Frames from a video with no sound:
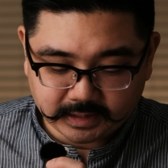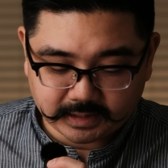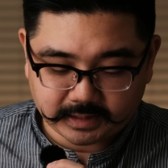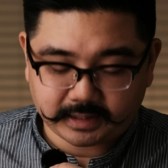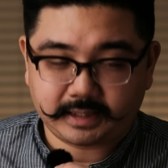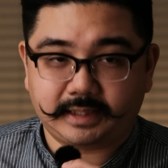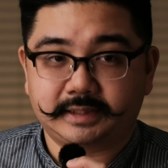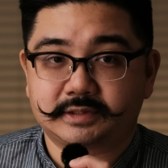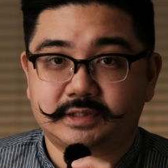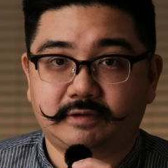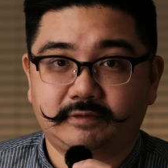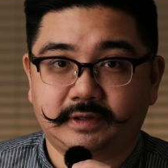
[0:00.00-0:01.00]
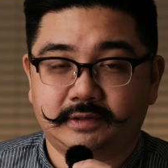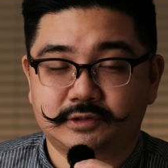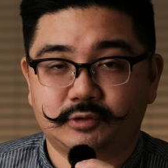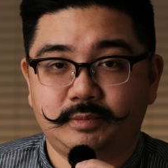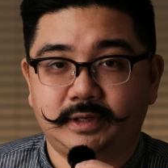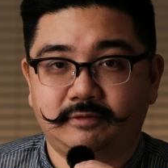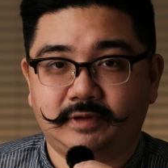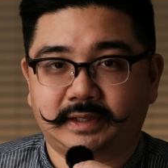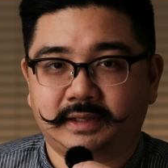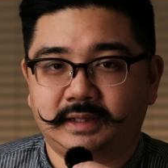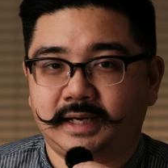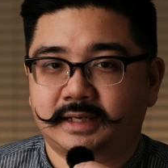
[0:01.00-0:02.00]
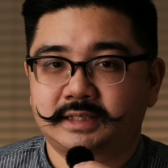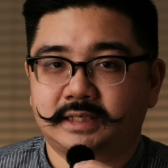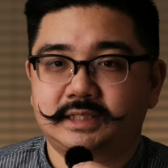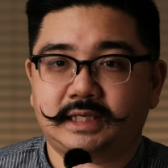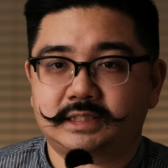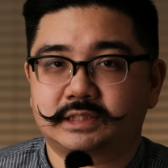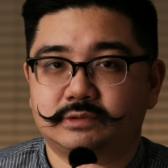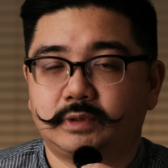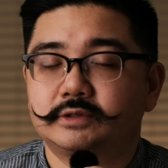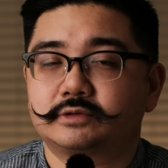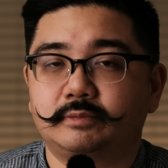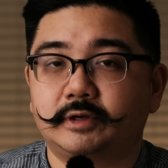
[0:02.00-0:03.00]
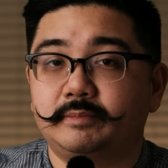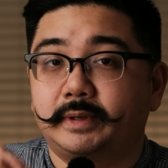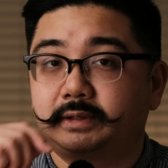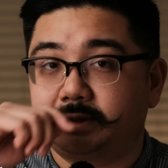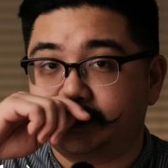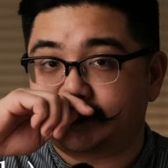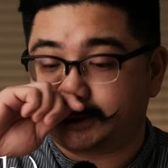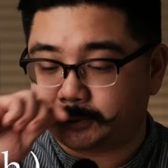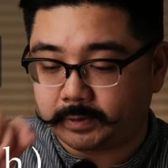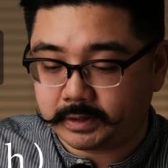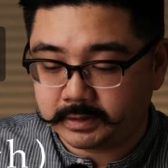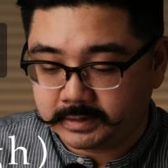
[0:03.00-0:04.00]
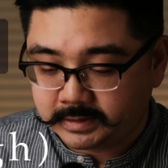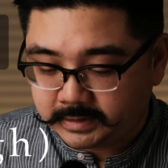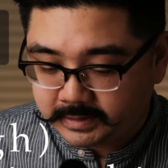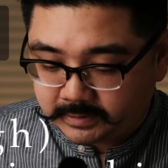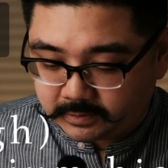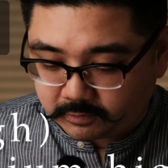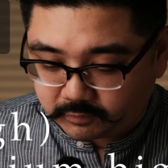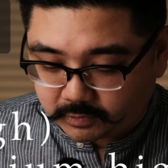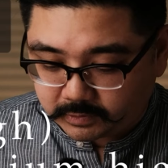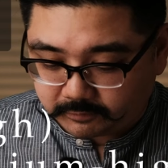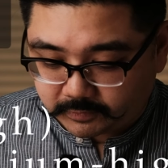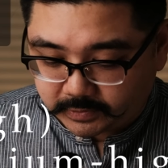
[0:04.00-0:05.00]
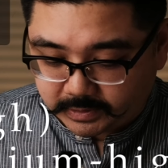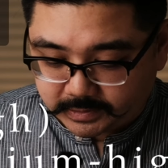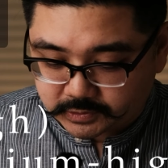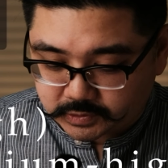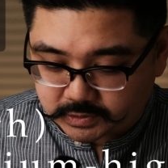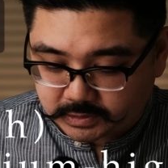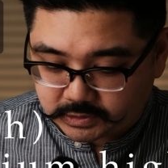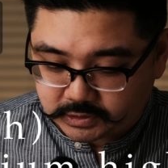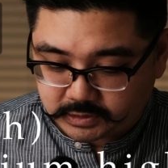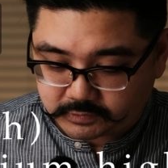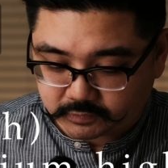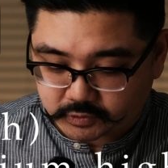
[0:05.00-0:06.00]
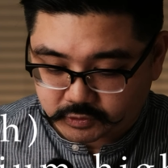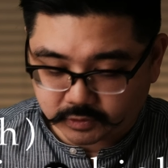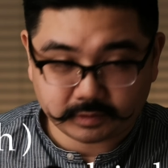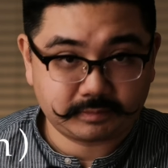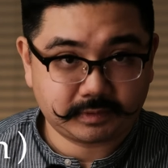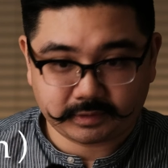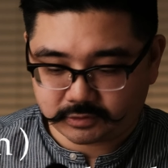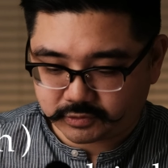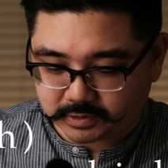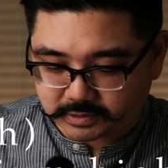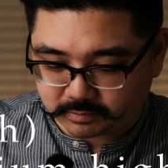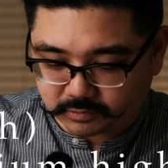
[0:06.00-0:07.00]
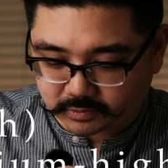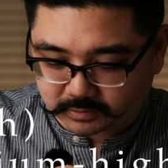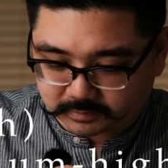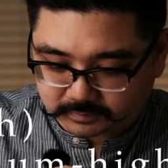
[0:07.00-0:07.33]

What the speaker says: And there's definitely also a bit of like a lactic taste as well, so a bit of milkiness as well. Overall, a very interesting cheese for sure. I'm going to try some more.